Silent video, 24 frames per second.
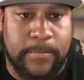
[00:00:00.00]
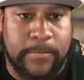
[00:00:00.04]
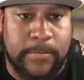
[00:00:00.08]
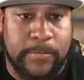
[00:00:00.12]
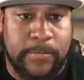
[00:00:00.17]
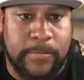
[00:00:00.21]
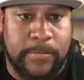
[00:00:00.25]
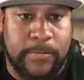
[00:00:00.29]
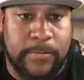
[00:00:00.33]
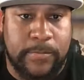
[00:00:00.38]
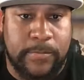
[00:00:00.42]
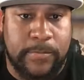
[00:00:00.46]

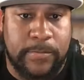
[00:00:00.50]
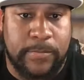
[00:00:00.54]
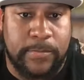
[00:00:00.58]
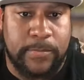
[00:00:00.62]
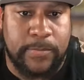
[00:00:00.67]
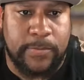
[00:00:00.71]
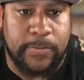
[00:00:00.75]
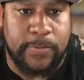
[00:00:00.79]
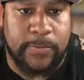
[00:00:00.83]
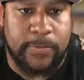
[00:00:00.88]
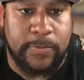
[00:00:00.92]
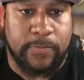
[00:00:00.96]

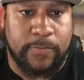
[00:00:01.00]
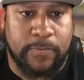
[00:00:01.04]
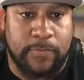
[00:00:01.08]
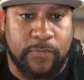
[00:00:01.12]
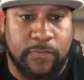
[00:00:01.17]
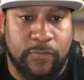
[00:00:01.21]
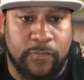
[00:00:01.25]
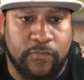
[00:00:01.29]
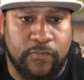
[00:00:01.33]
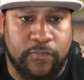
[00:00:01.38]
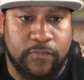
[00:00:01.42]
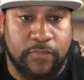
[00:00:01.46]

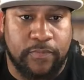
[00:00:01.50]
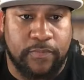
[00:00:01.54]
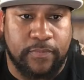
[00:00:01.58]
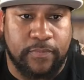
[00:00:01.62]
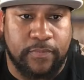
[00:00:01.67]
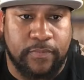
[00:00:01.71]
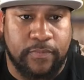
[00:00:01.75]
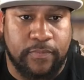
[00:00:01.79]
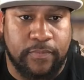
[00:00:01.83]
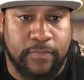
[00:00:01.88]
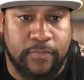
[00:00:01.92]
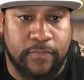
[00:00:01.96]

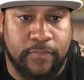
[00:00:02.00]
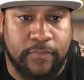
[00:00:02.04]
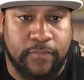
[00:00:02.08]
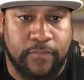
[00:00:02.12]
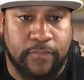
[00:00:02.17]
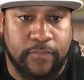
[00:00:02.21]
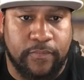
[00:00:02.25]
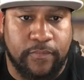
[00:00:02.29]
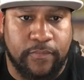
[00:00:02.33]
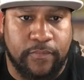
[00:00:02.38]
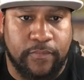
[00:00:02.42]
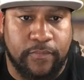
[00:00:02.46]

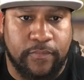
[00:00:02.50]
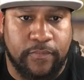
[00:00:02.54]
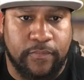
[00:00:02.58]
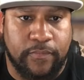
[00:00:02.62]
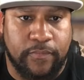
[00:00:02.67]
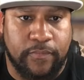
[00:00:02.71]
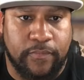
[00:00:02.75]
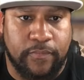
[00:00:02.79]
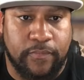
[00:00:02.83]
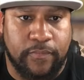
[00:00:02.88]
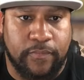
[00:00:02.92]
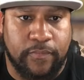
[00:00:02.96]

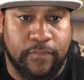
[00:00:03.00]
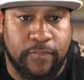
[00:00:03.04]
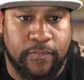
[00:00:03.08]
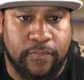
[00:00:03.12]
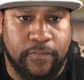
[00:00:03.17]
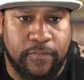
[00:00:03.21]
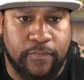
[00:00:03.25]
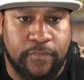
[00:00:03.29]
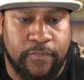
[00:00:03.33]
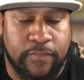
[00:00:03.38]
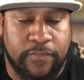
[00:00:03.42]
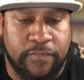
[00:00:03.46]

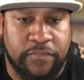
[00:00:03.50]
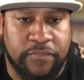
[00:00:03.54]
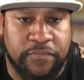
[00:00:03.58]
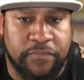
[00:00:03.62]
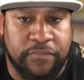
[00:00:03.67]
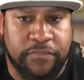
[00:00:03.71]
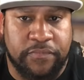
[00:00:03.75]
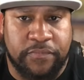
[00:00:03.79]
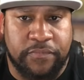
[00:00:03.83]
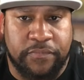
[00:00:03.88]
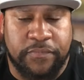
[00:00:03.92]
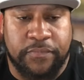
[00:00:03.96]

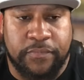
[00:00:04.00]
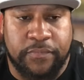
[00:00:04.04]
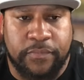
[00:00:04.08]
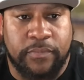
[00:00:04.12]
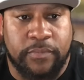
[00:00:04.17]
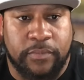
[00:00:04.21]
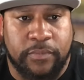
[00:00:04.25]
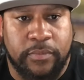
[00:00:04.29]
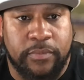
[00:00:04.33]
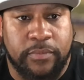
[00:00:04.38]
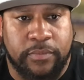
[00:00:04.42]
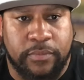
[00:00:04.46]

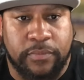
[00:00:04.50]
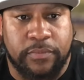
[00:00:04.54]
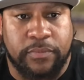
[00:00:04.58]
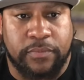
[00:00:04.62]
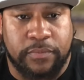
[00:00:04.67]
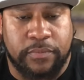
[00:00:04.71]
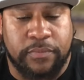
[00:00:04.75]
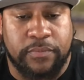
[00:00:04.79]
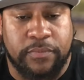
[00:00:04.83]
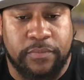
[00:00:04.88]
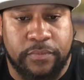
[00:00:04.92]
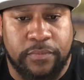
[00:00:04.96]

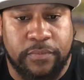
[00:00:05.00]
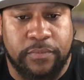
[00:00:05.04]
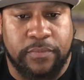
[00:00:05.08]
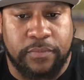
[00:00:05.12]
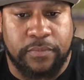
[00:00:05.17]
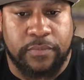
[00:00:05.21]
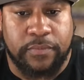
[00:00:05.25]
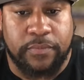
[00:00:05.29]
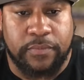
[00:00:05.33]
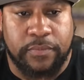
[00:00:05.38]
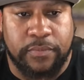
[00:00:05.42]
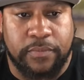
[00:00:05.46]

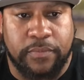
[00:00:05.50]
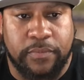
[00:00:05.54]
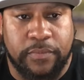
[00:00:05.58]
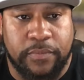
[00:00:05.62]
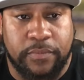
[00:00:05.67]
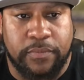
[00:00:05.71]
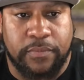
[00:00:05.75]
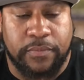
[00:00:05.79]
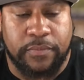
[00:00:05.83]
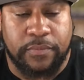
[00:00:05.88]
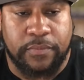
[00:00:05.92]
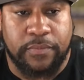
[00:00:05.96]

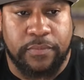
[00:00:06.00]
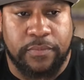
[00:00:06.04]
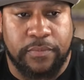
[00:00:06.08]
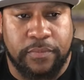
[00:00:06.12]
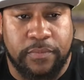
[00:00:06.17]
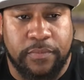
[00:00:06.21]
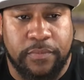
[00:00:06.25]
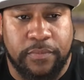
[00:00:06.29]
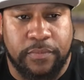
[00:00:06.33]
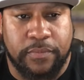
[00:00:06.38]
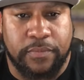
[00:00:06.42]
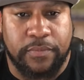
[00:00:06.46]

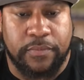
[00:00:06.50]
(silent)